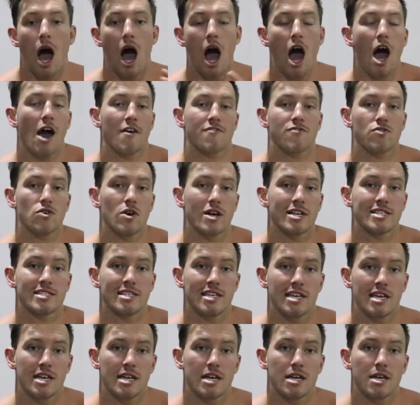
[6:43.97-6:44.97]
after I
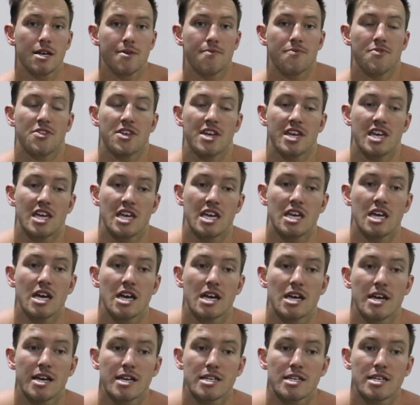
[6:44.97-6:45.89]
did the